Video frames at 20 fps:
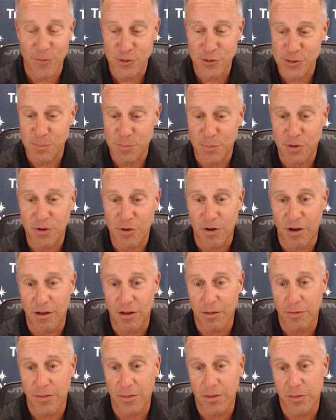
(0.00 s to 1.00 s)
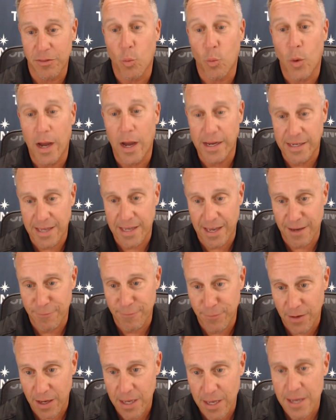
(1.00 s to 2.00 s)
there's a book called The, the Why
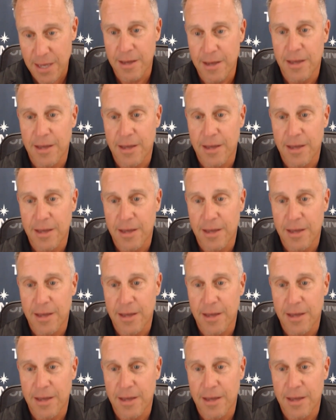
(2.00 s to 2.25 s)
Cafe.